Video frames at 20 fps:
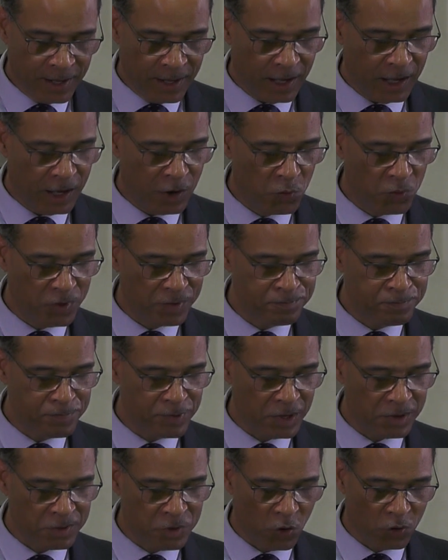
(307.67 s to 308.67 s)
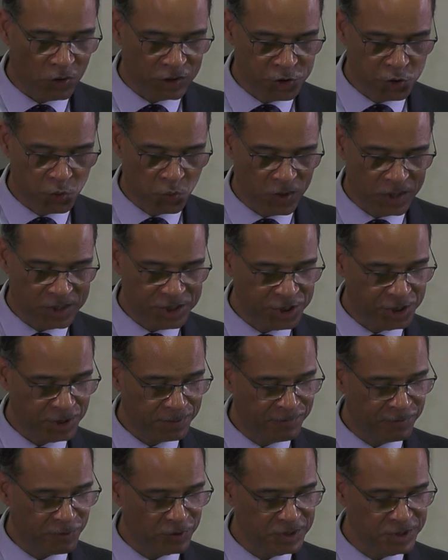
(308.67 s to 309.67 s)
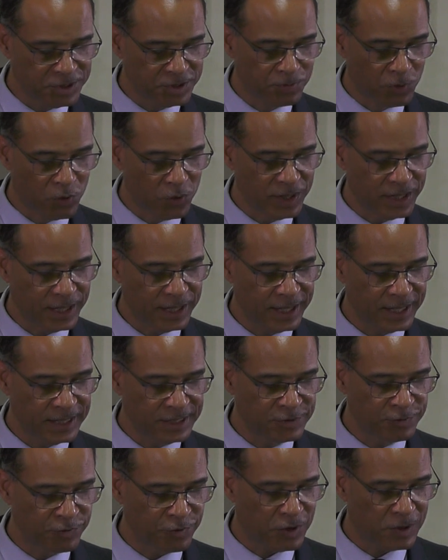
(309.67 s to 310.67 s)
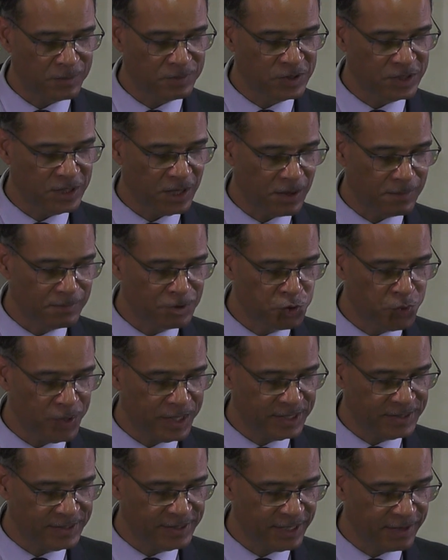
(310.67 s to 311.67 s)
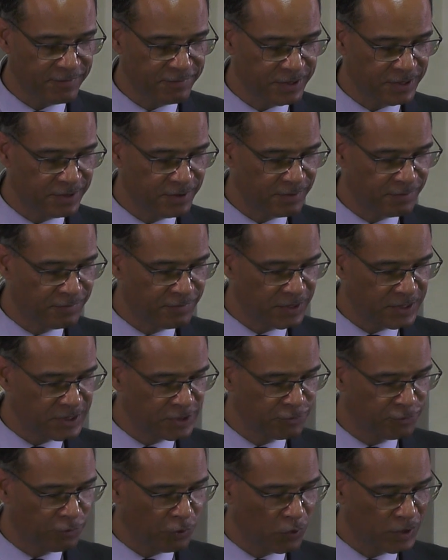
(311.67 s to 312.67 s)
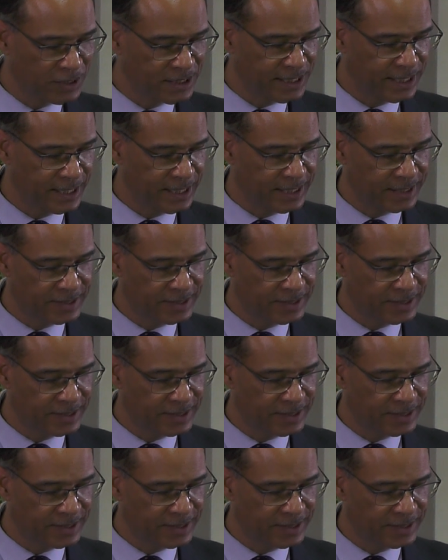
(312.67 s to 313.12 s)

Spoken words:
Our call to worship for this morning is from Psalm 27, verse 14.